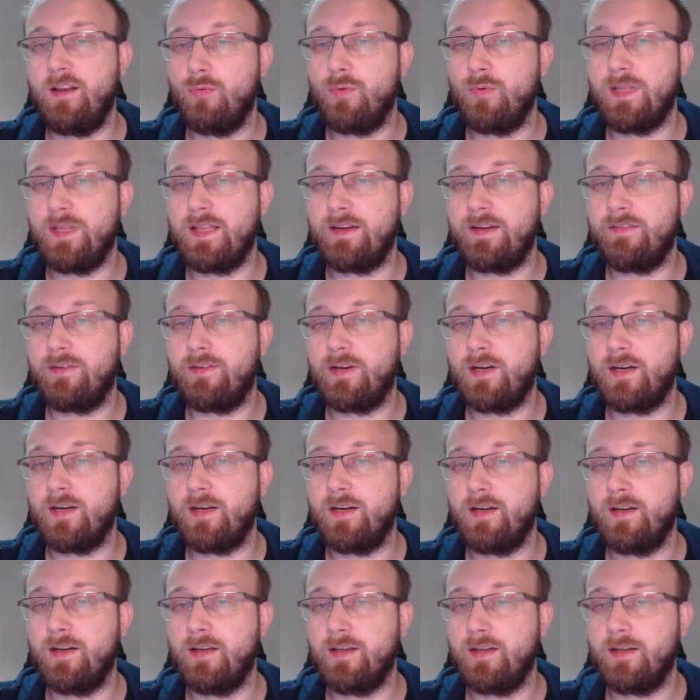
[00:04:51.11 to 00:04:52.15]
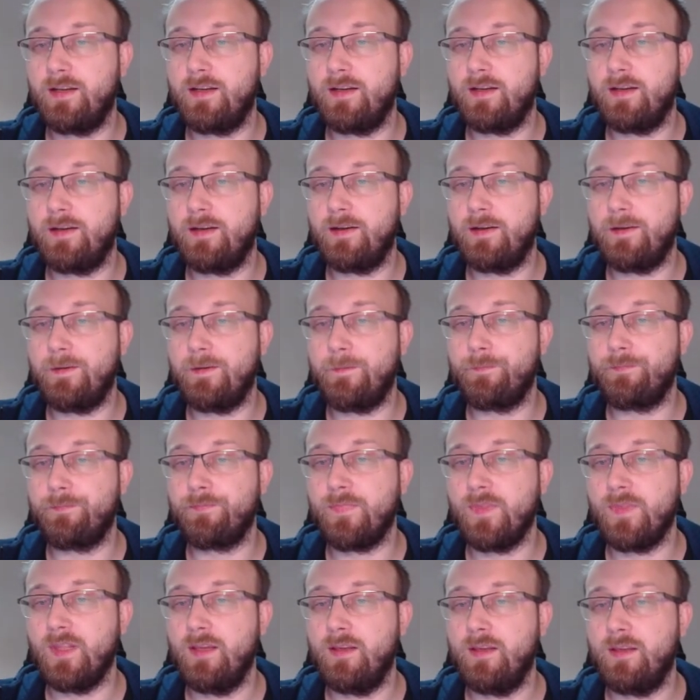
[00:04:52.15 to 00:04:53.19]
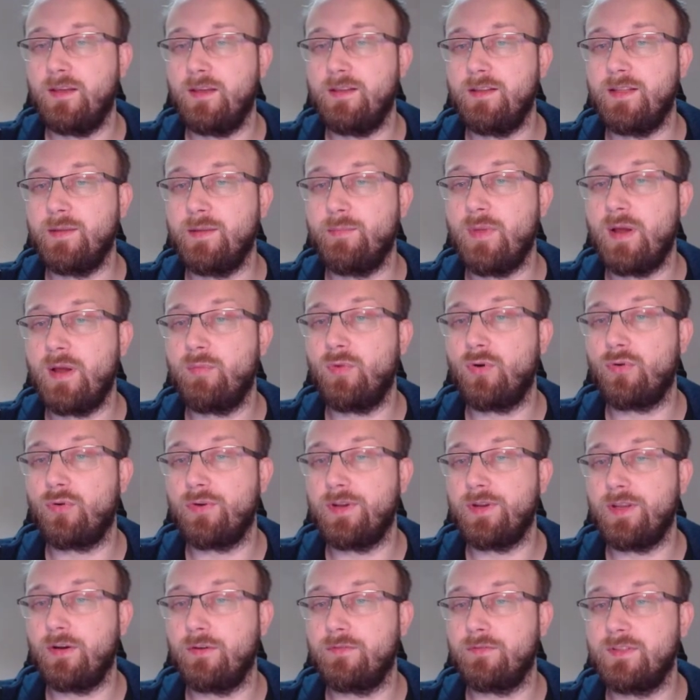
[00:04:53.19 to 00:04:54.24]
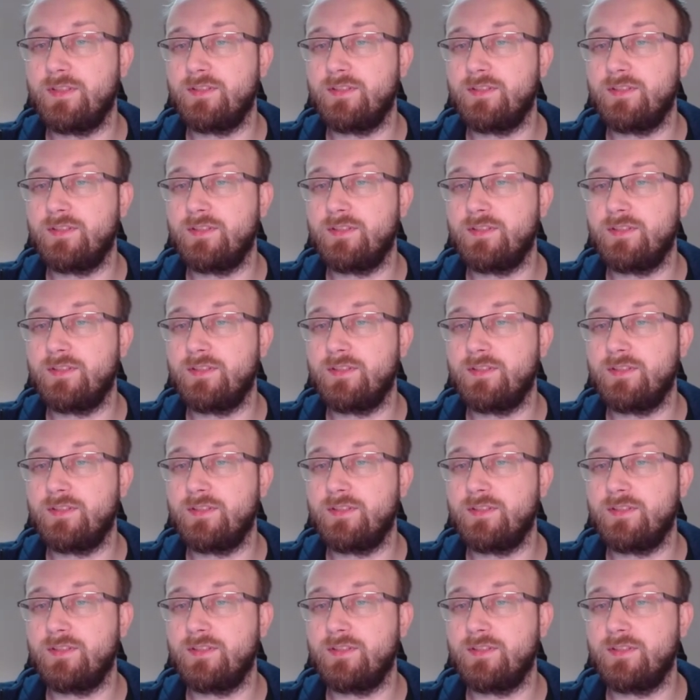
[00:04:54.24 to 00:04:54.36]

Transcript: Whenever in the memory of